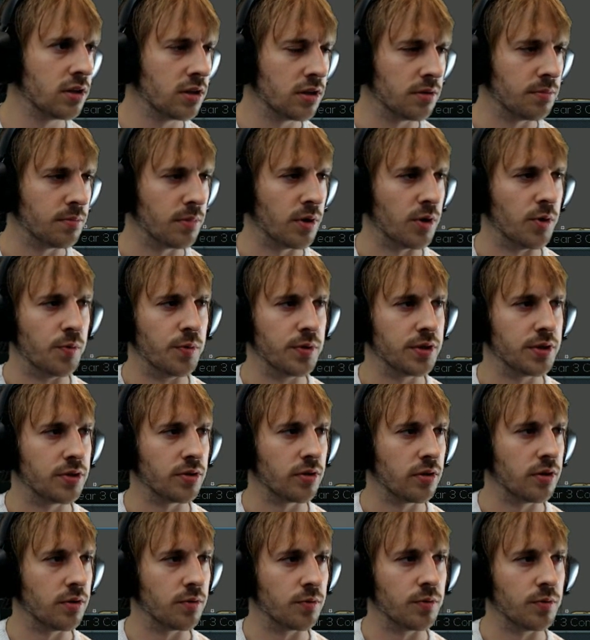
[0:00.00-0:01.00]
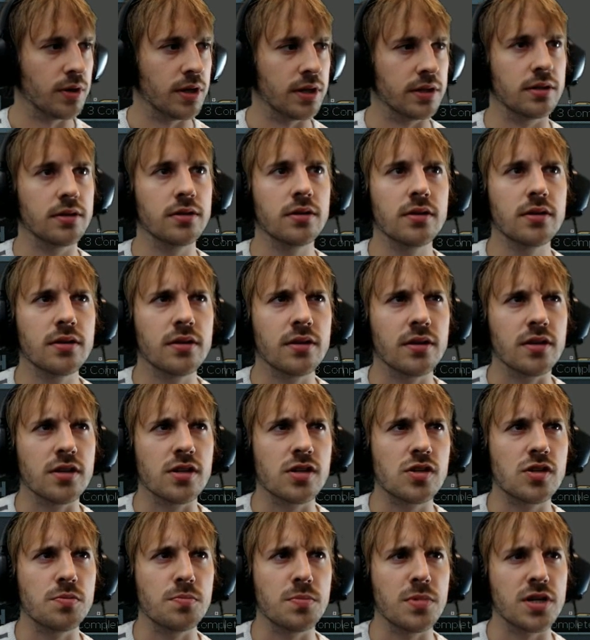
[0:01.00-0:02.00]
Am I retard or what?
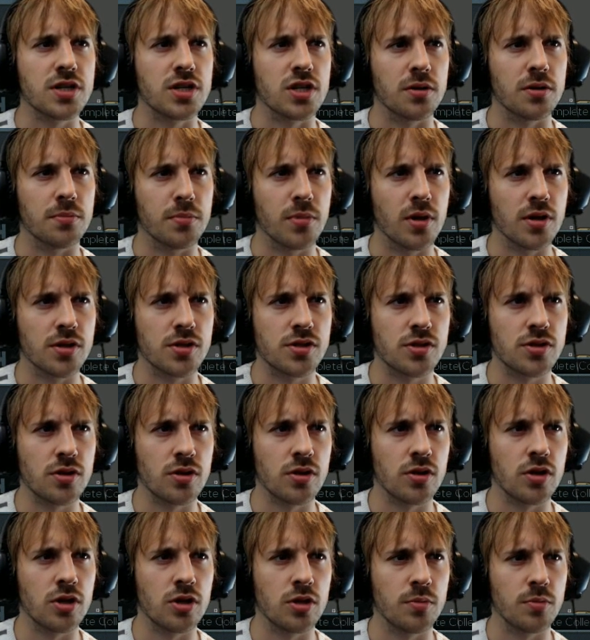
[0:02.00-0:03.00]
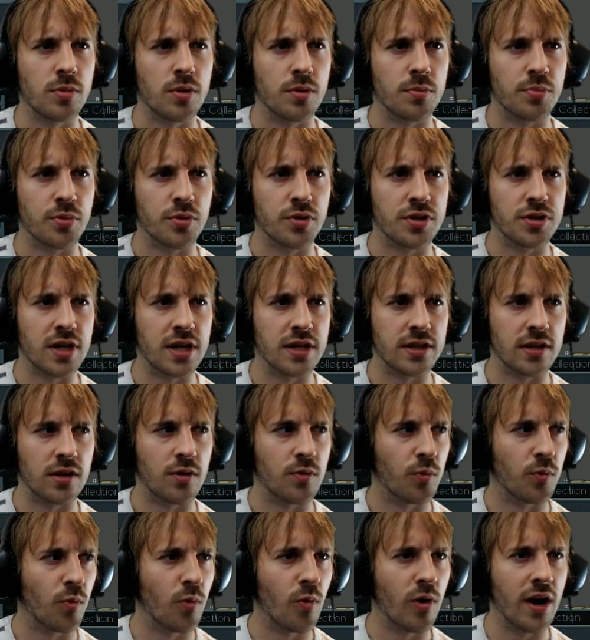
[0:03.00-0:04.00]
This meta monster. I'm gonna put that
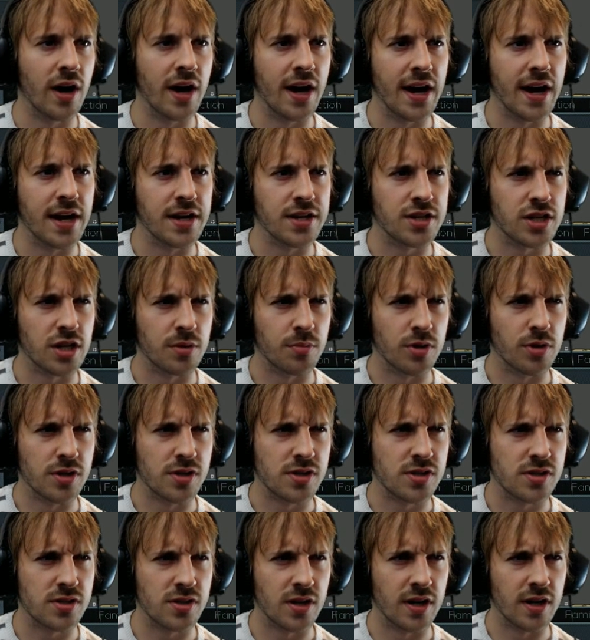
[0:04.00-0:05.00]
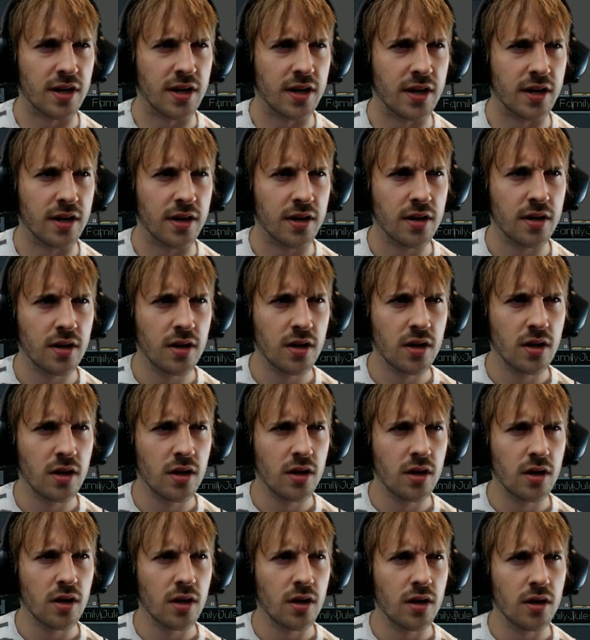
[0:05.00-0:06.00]
in white. I'm gonna say
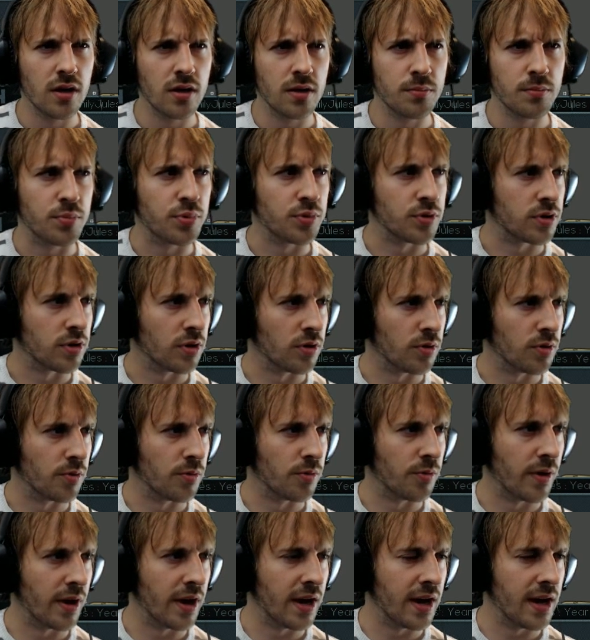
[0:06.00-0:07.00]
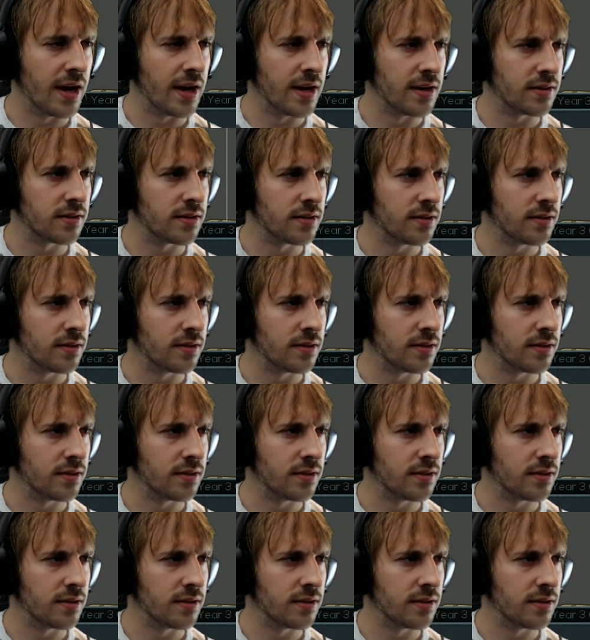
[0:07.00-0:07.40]
put on the right.